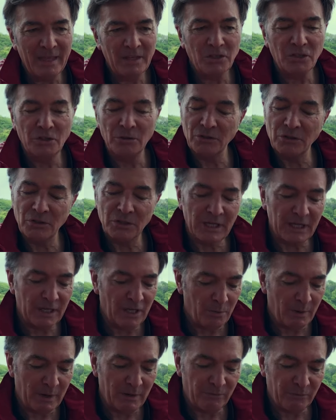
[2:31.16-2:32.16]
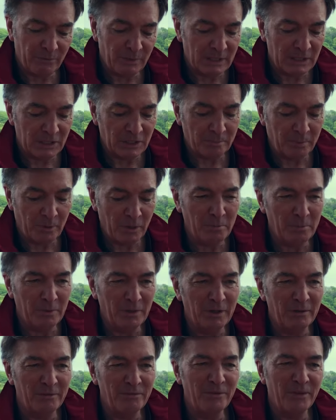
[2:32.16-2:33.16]
Still doesn't take away from the
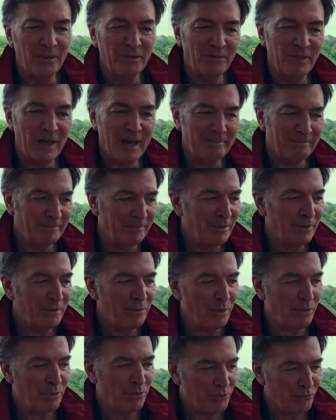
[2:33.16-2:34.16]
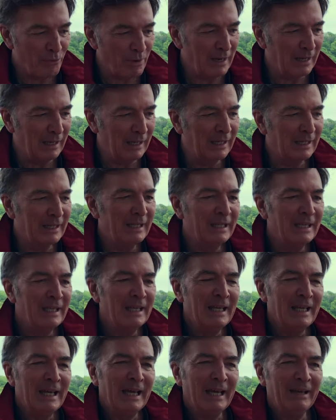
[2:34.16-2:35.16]
disappointment of that, the thrill
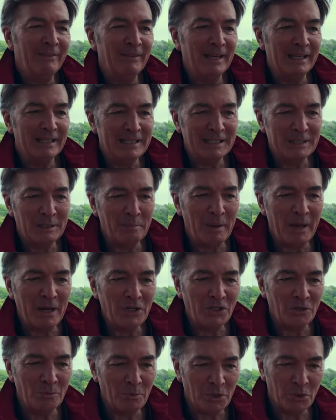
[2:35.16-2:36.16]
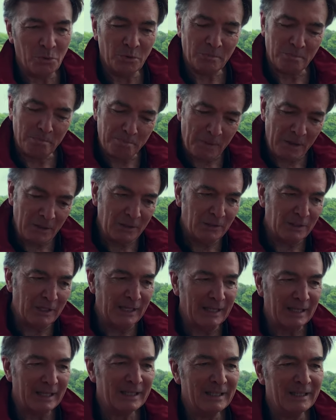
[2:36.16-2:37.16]
and the anticipation which was
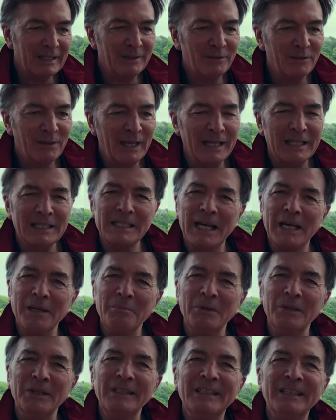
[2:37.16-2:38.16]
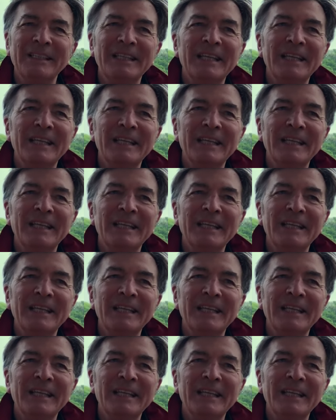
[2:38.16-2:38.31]
building, and the excitement